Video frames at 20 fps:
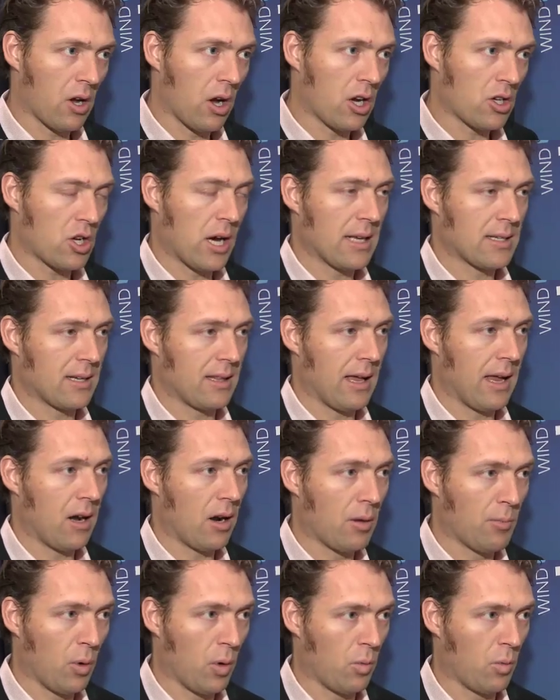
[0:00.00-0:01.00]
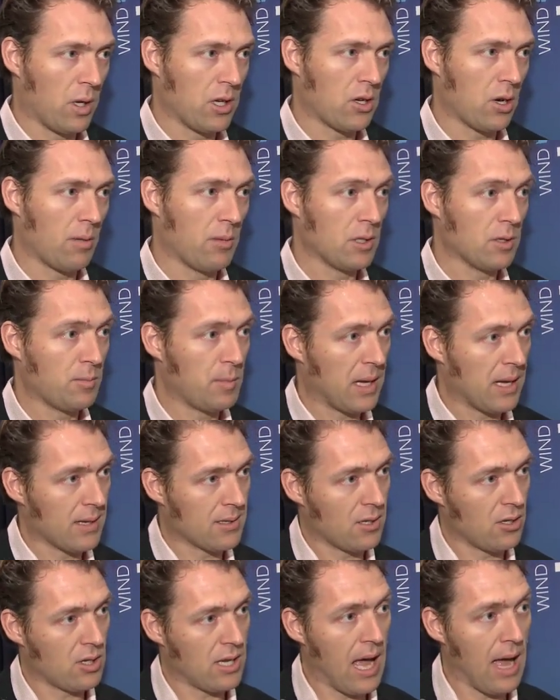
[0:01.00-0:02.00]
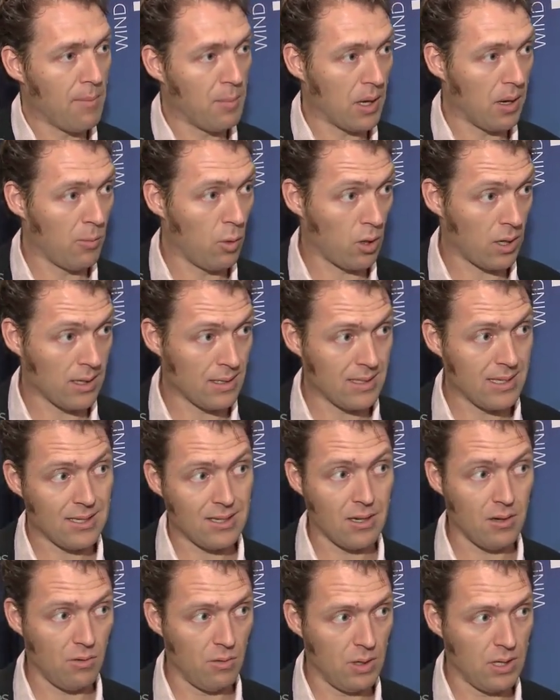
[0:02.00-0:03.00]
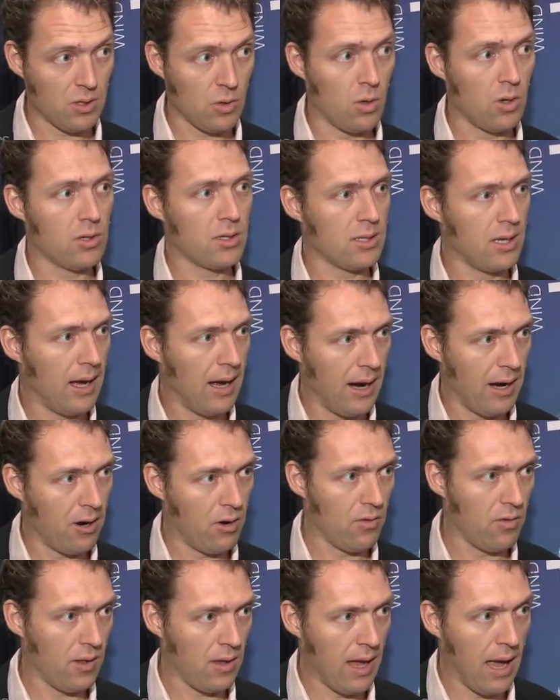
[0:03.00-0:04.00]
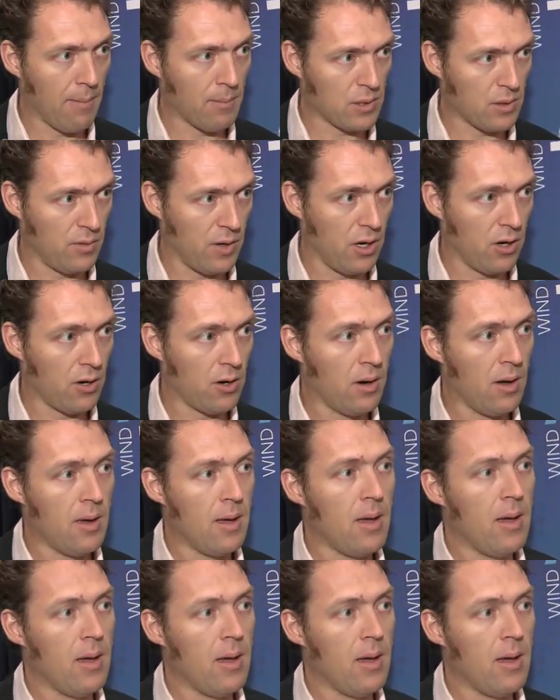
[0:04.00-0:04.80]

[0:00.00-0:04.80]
uh, contrast to that, airborne wind turbines, because they're tapping a more consistent resource higher in the atmosphere,